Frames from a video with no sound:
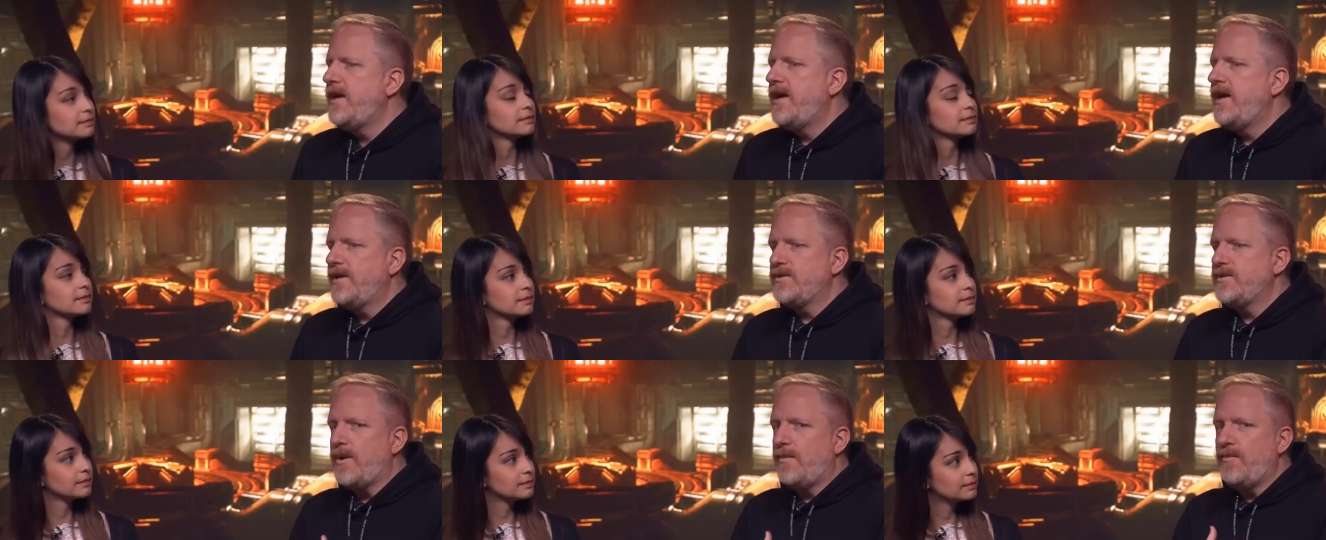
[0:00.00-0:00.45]

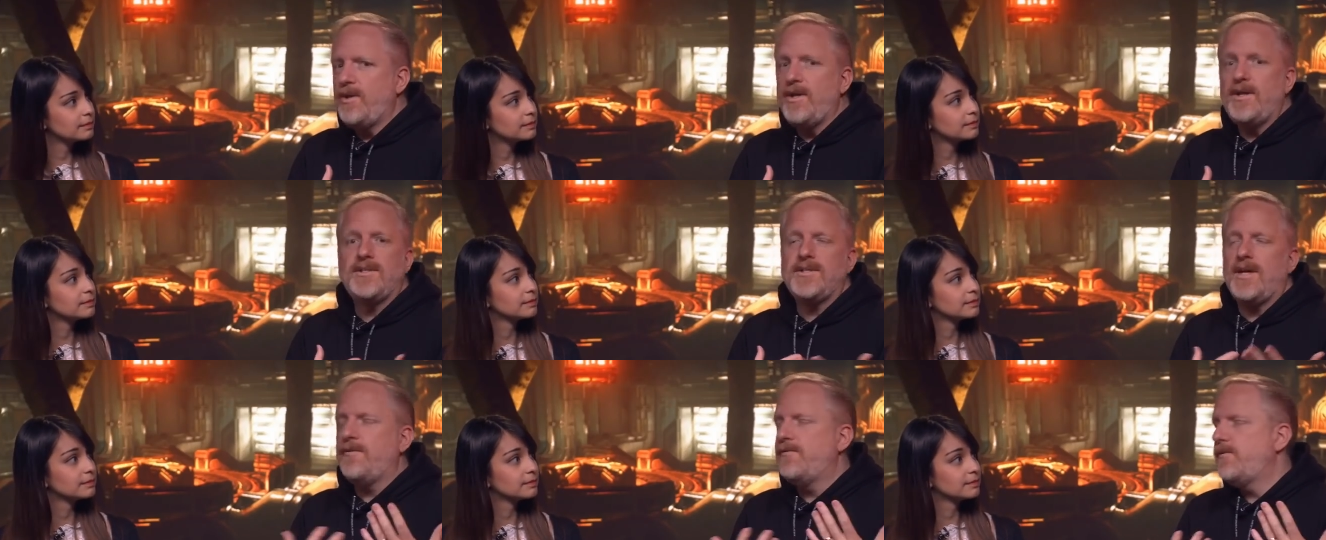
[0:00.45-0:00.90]
Speaker 1: And so I'm really
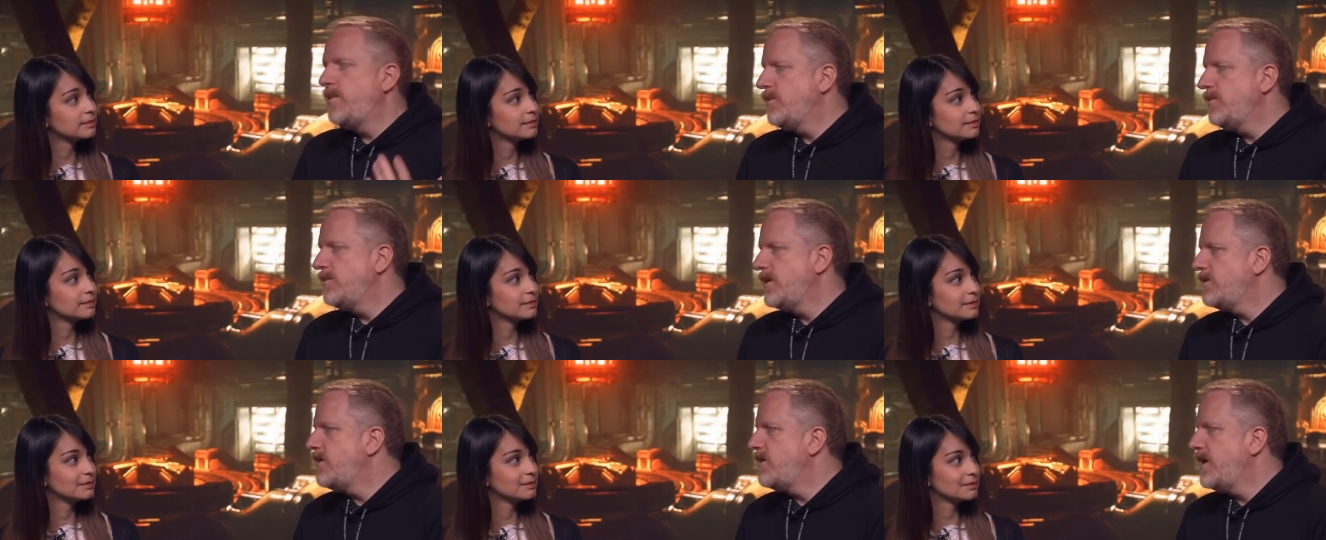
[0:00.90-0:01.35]
excited for people
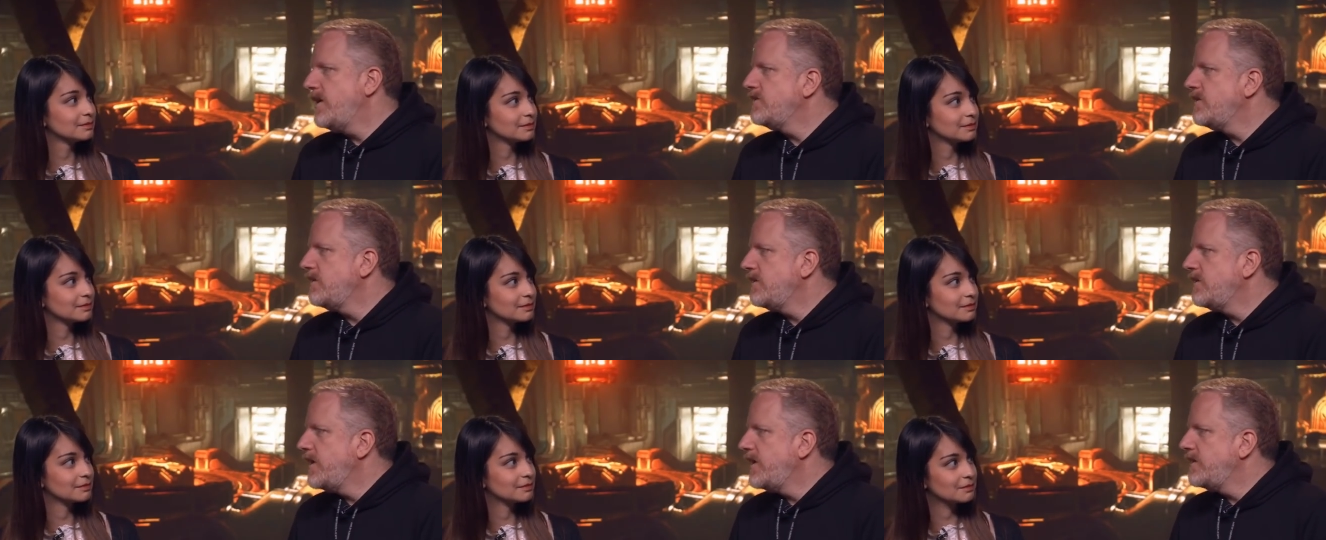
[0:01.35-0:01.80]
to get their hands
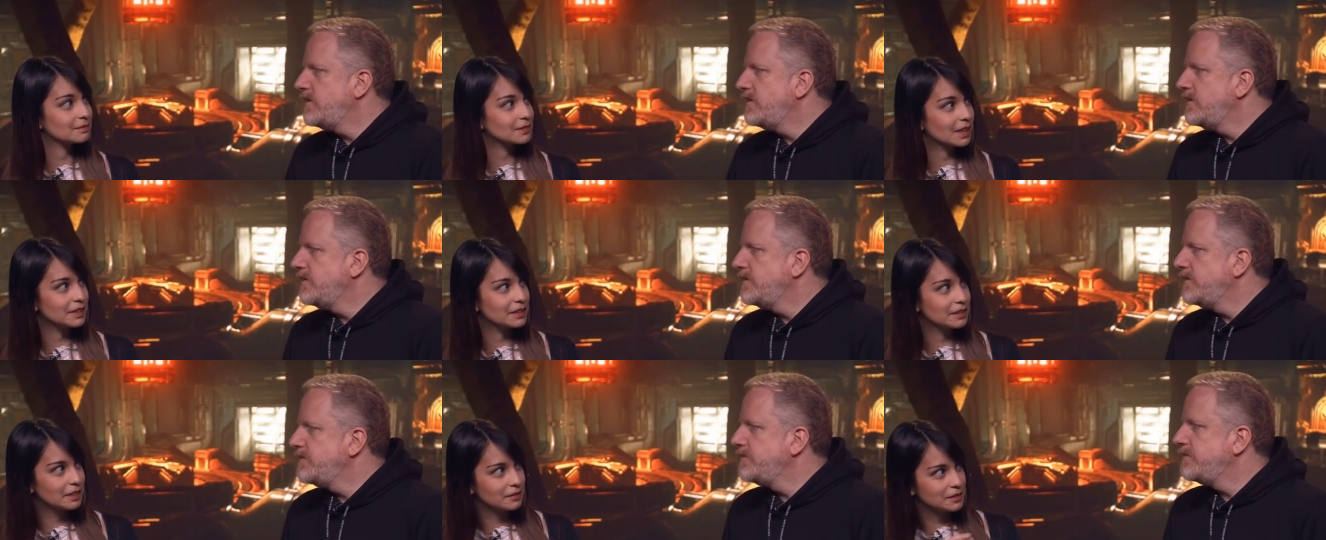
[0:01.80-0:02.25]
on that. Can
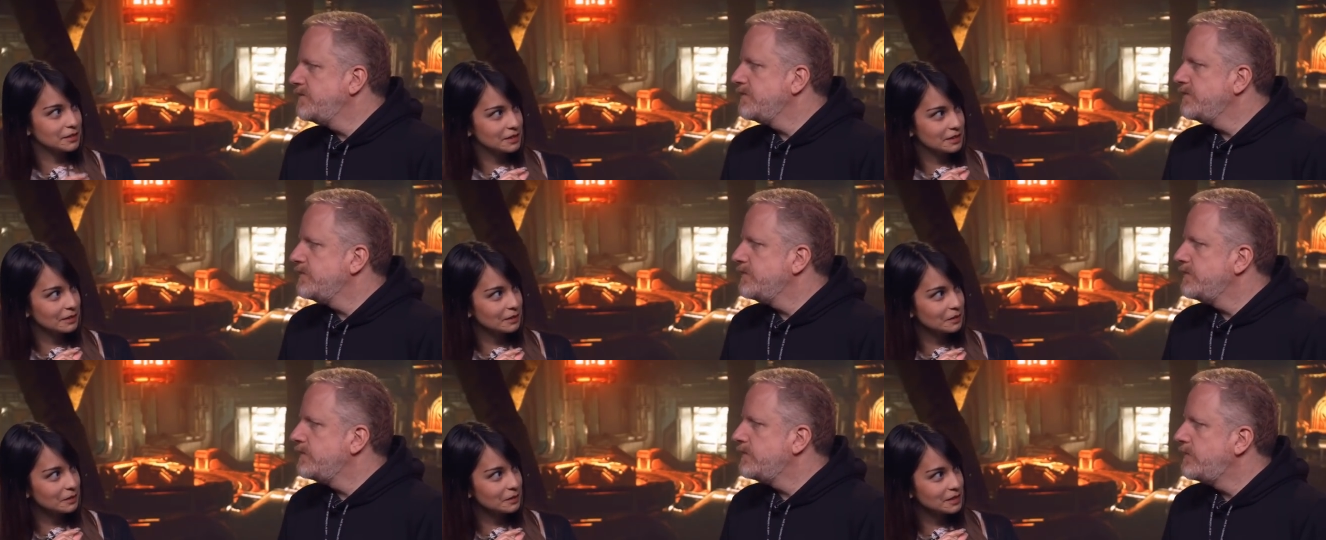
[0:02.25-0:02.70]
Speaker 2: you give us
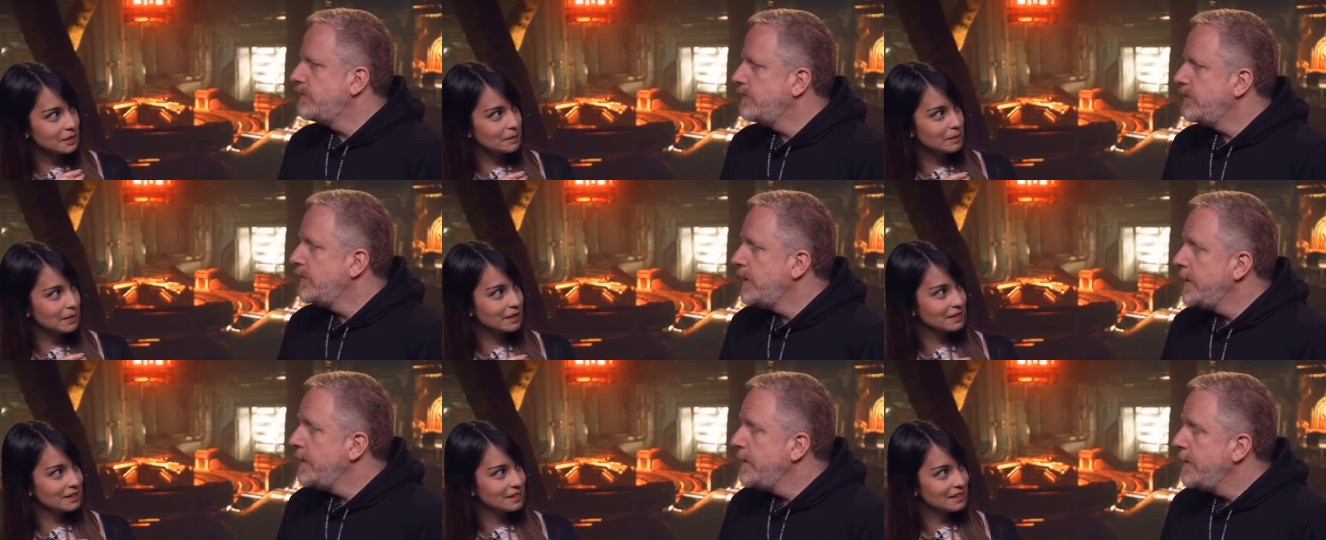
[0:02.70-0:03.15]
any little
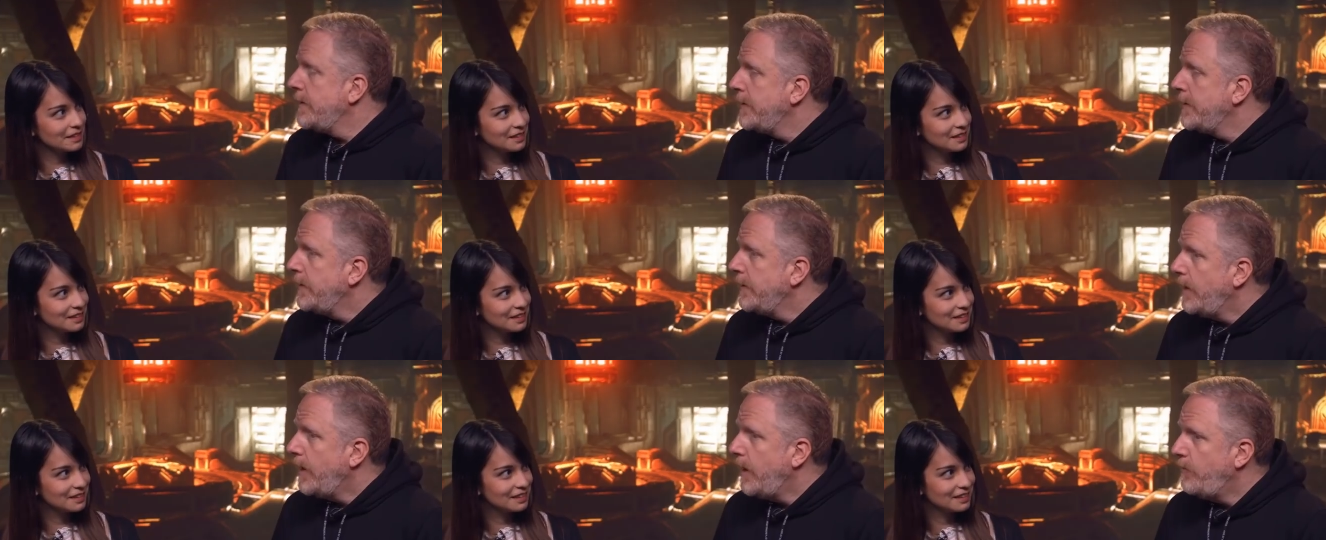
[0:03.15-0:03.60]
tidbit?
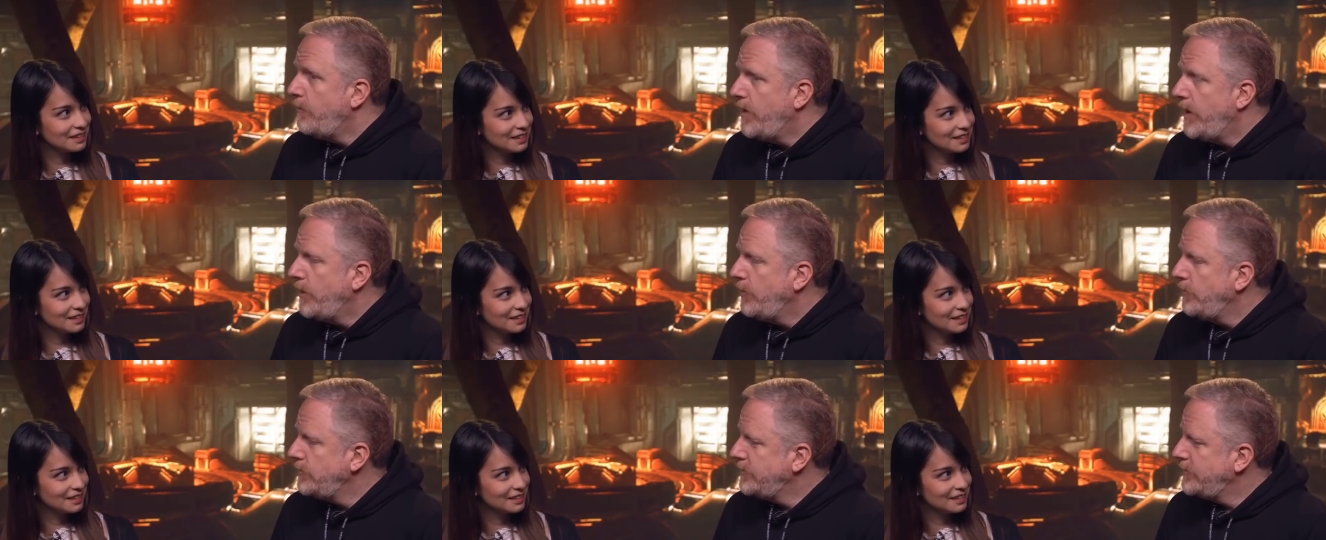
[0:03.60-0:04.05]

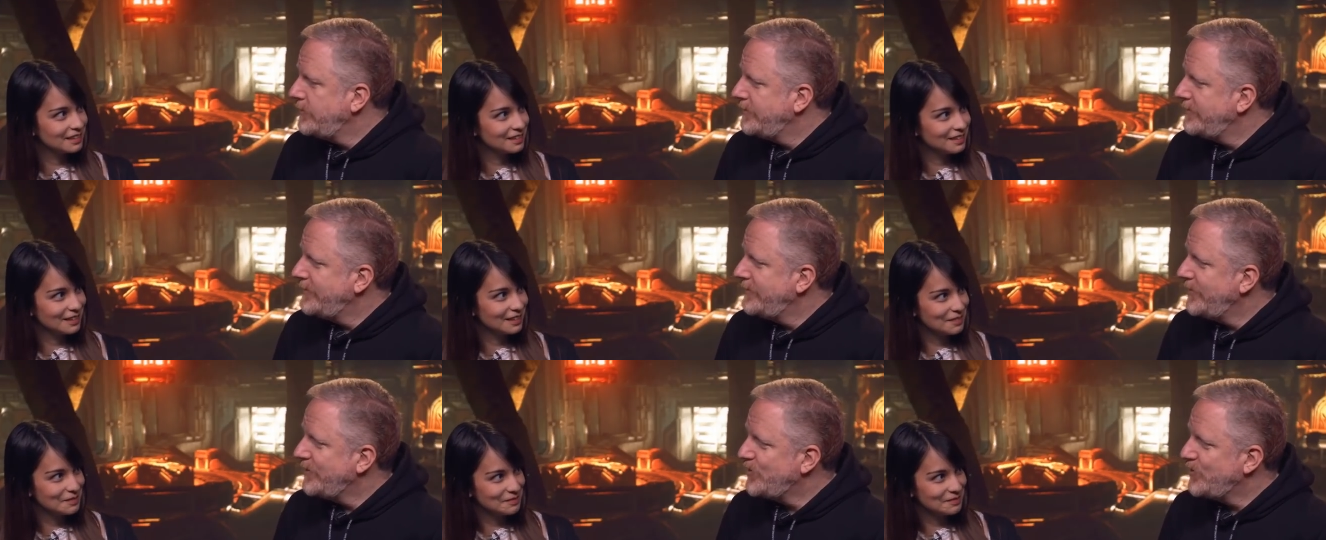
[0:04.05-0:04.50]
Speaker 1: About
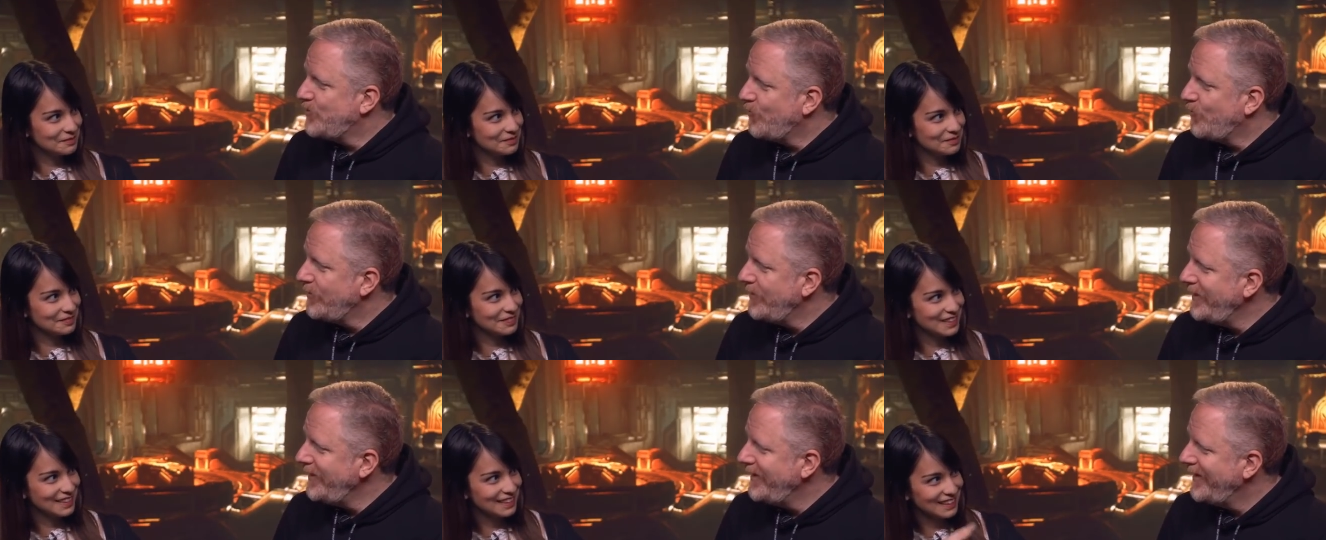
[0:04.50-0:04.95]
the story?